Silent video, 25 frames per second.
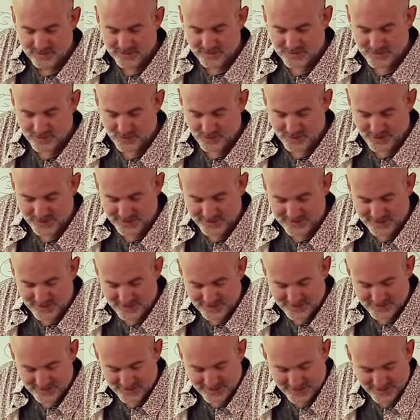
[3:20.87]
so when I
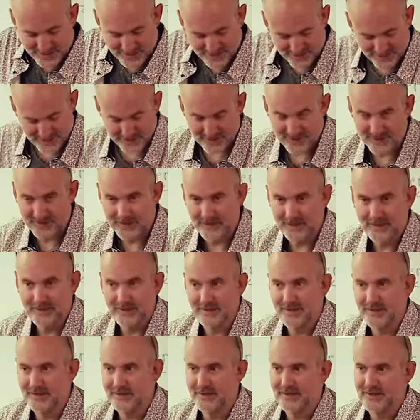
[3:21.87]
touch that, it
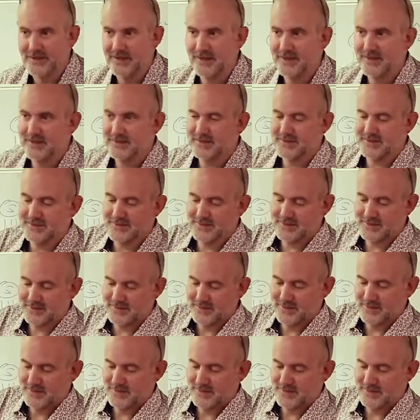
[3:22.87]
indicates.